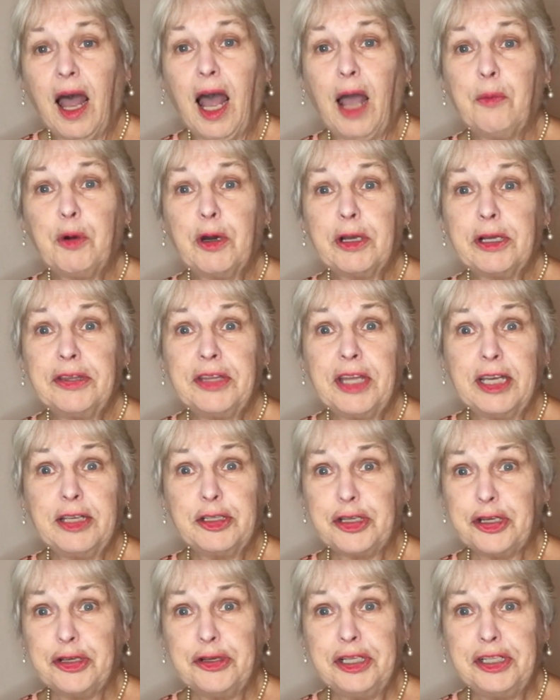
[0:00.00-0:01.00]
I want to thank
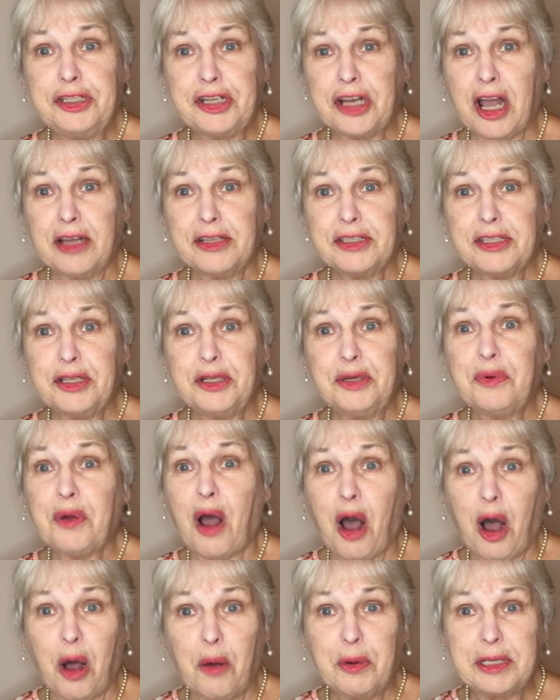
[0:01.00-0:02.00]
Judy Johnson, who
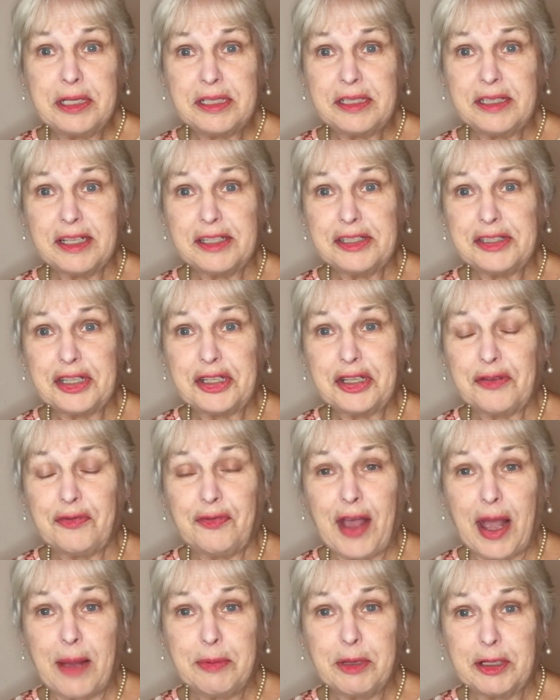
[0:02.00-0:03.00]
always does such a
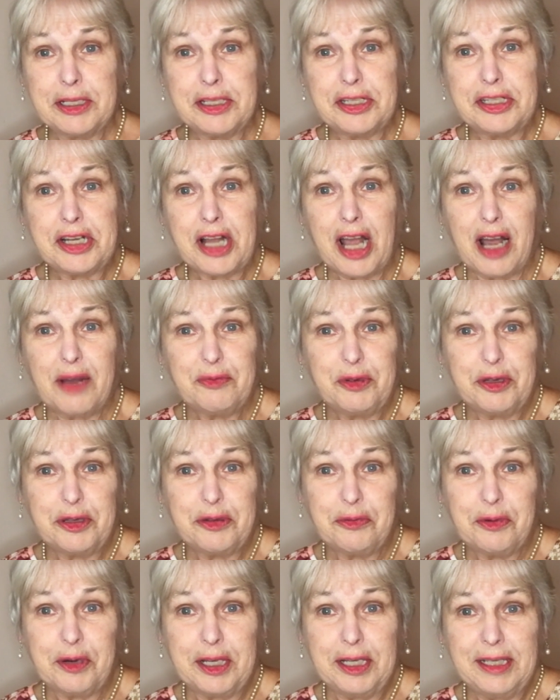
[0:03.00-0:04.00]
fabulous job
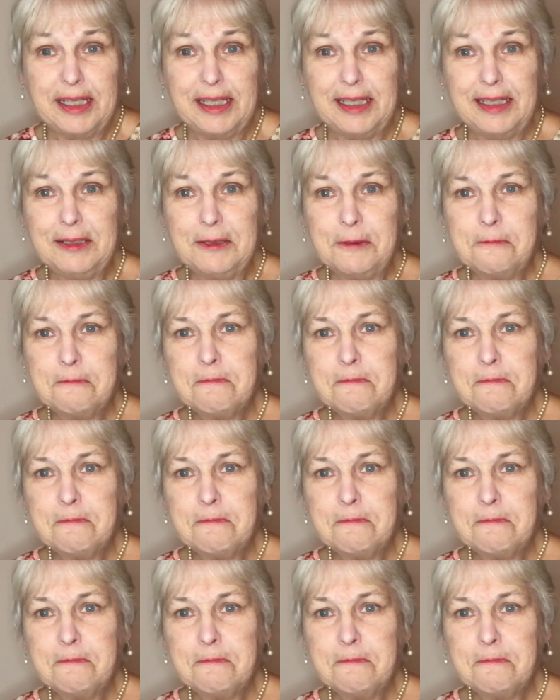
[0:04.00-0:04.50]
with reading,